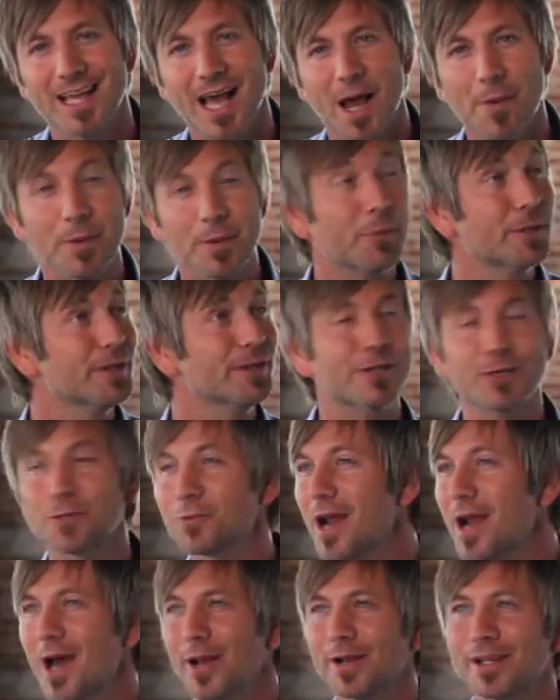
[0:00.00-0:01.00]
I mean, we look
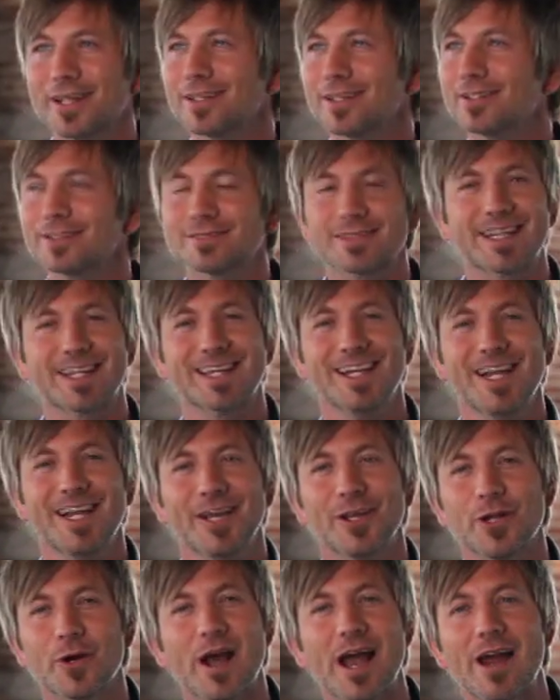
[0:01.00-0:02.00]
around and it looks like,
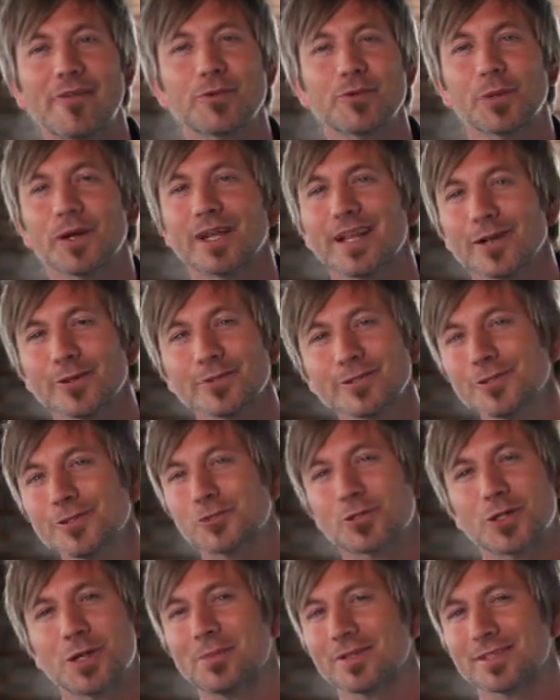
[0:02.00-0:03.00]
everyone else's
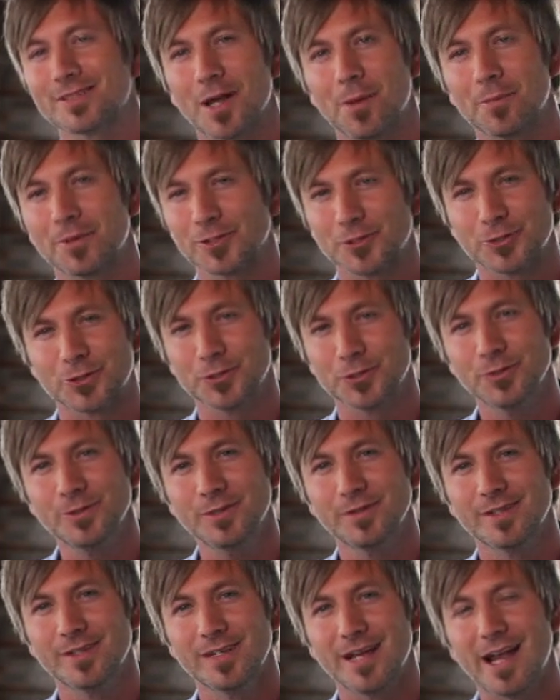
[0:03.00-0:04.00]
dream is coming true.
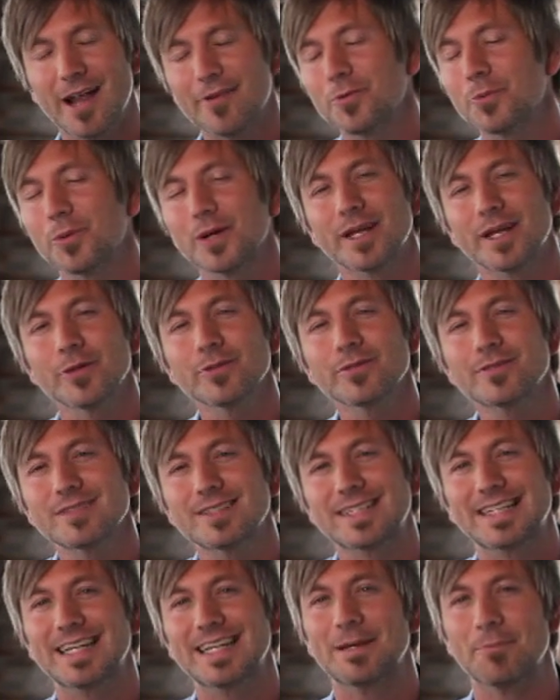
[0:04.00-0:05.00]
Everyone else is
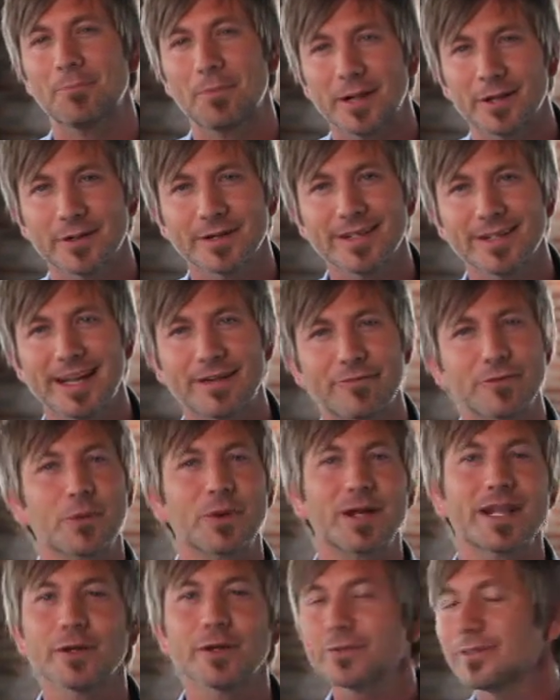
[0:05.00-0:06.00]
getting married.
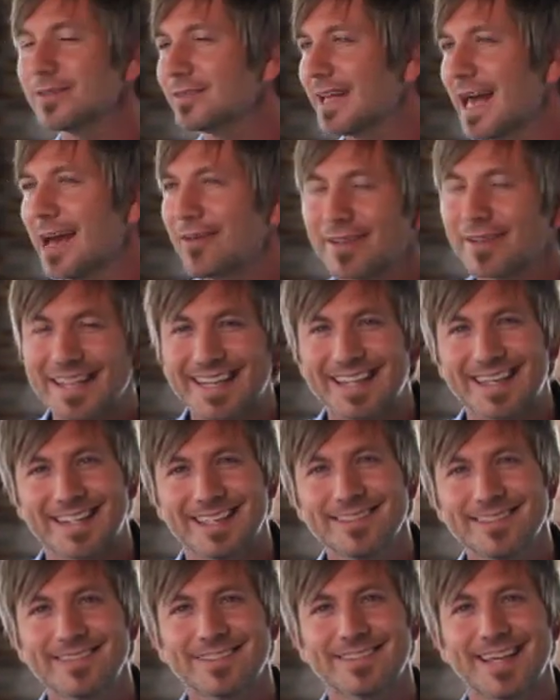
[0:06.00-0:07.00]
Everyone else is having
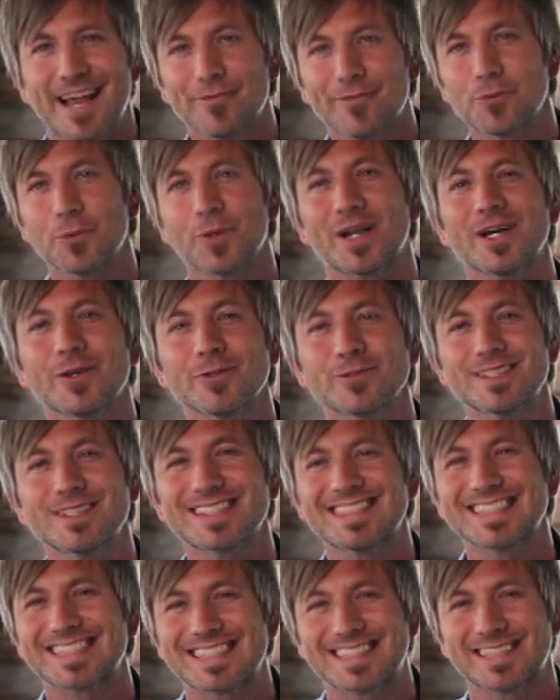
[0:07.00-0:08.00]
kids. Everyone else is
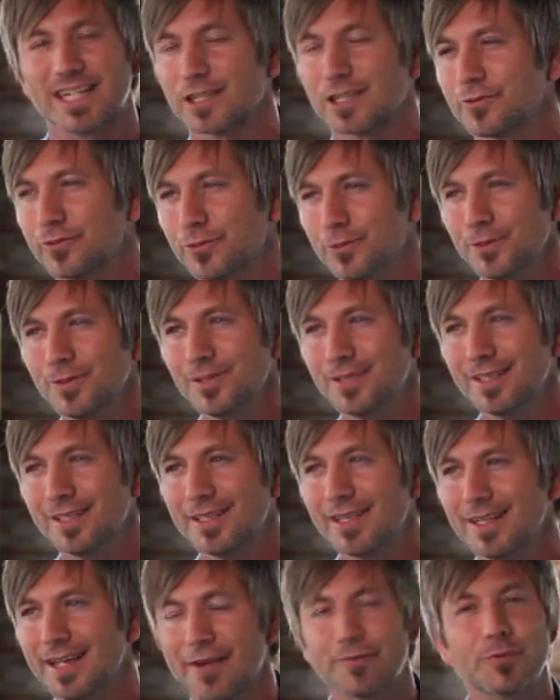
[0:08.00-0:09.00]
successful.
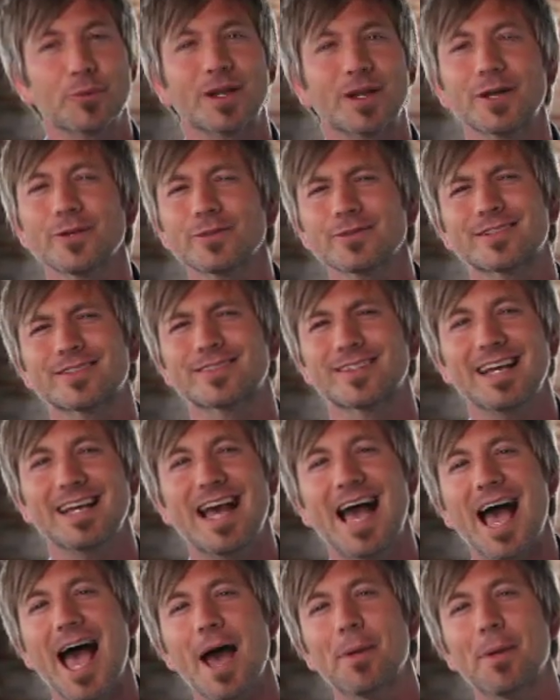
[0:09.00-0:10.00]
Everyone else is
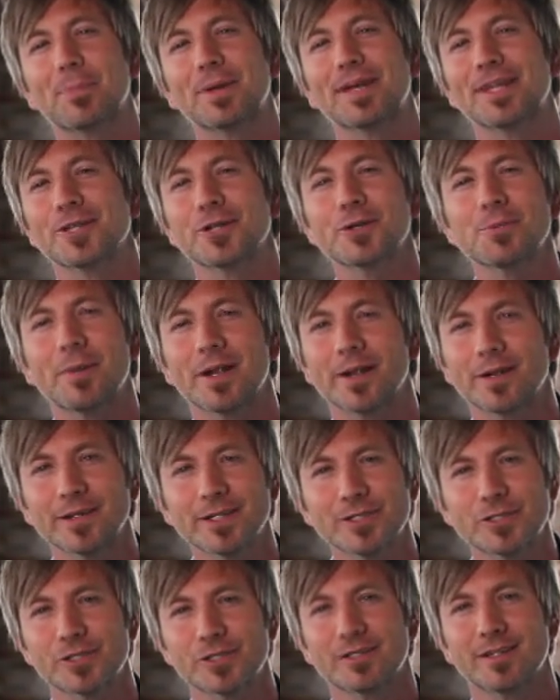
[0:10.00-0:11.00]
happy in their
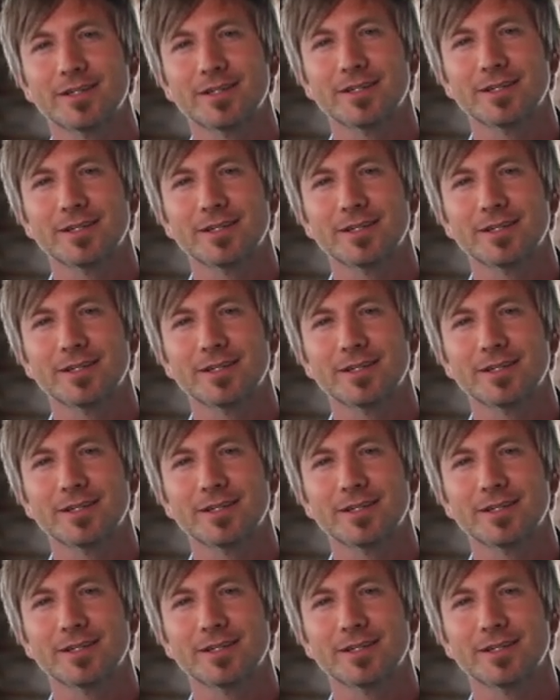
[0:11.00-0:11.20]
marriage.